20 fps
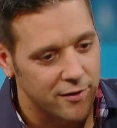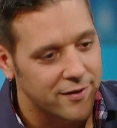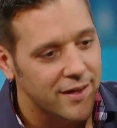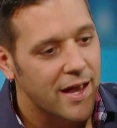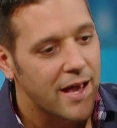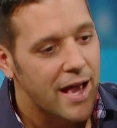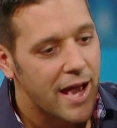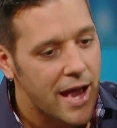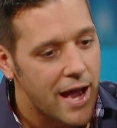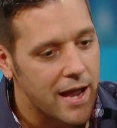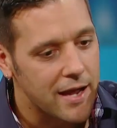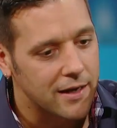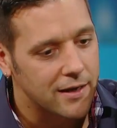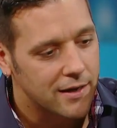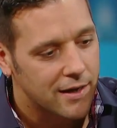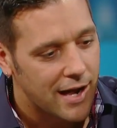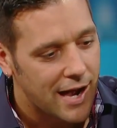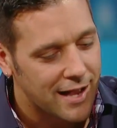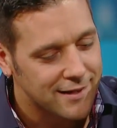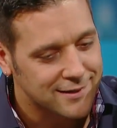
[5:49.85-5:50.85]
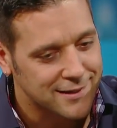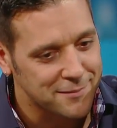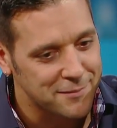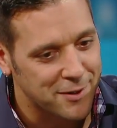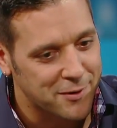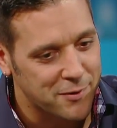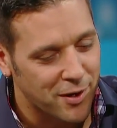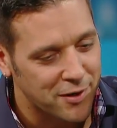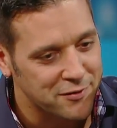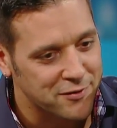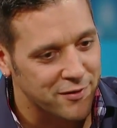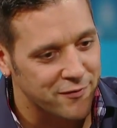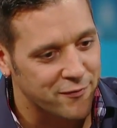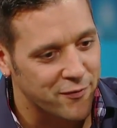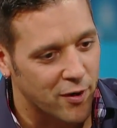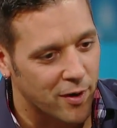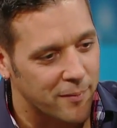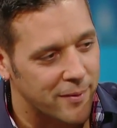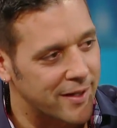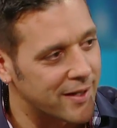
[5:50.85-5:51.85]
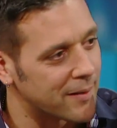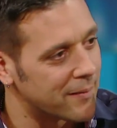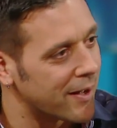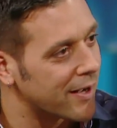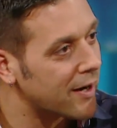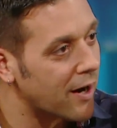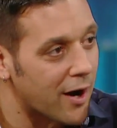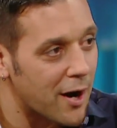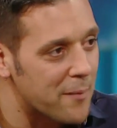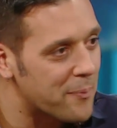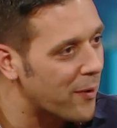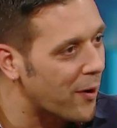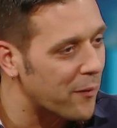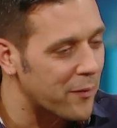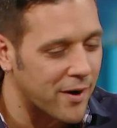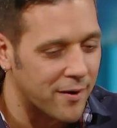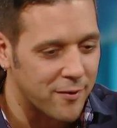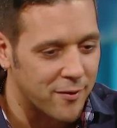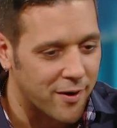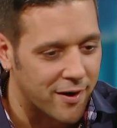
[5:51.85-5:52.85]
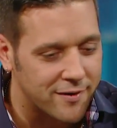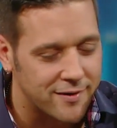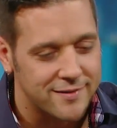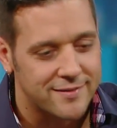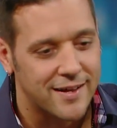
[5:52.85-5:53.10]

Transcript: He goes, Hey, ask him a question for me. And I'm like, All right, Paul, whatever you want.